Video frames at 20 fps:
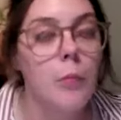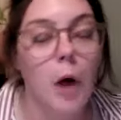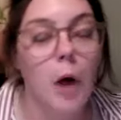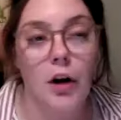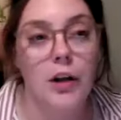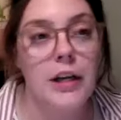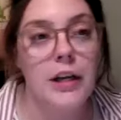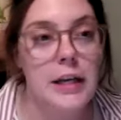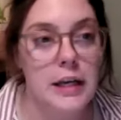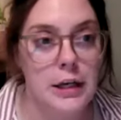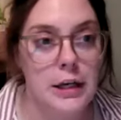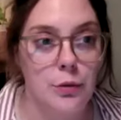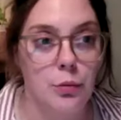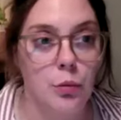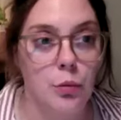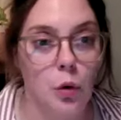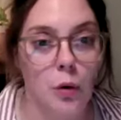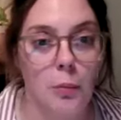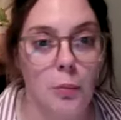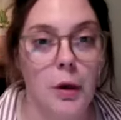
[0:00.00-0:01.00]

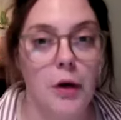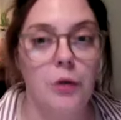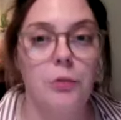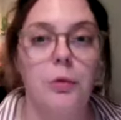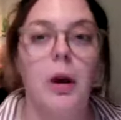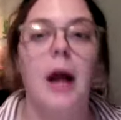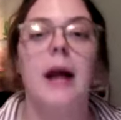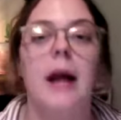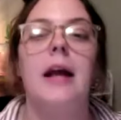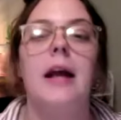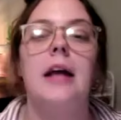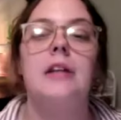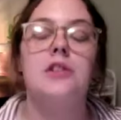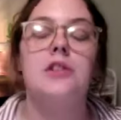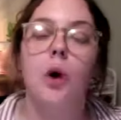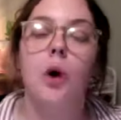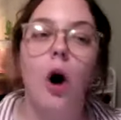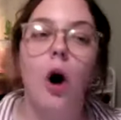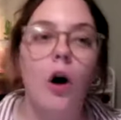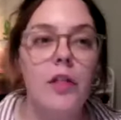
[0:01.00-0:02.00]
marquee warmer, right? And
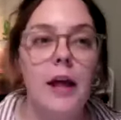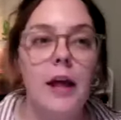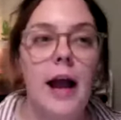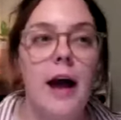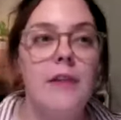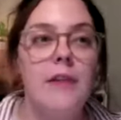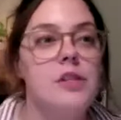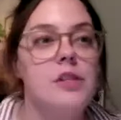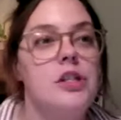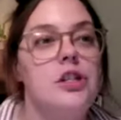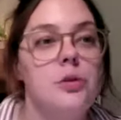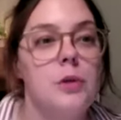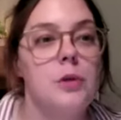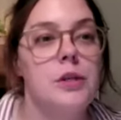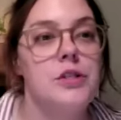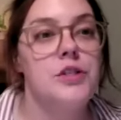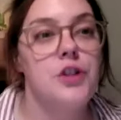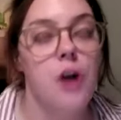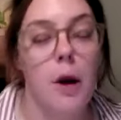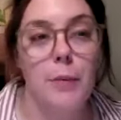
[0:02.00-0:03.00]
so all they have to do
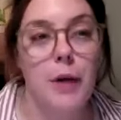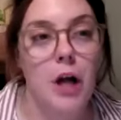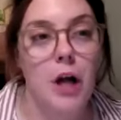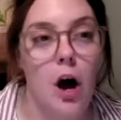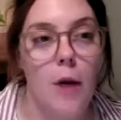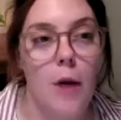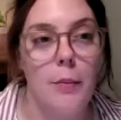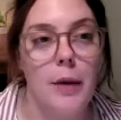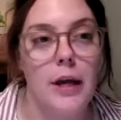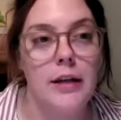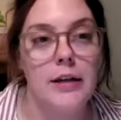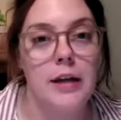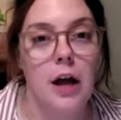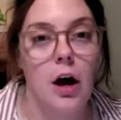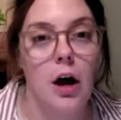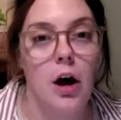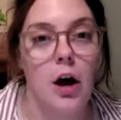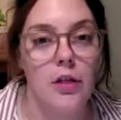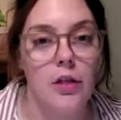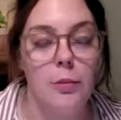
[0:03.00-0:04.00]
is drop a comment
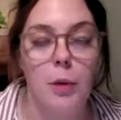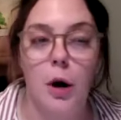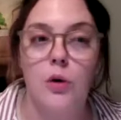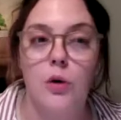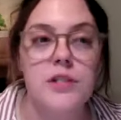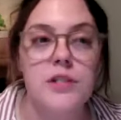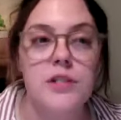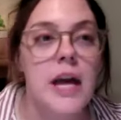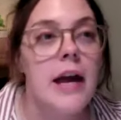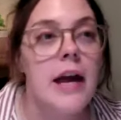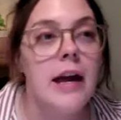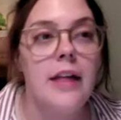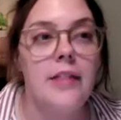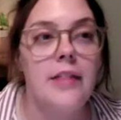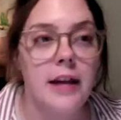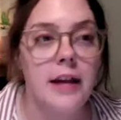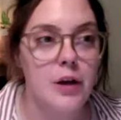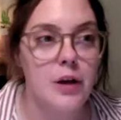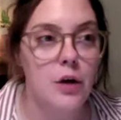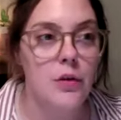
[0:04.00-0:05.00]
on the post
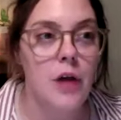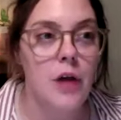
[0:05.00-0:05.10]
and they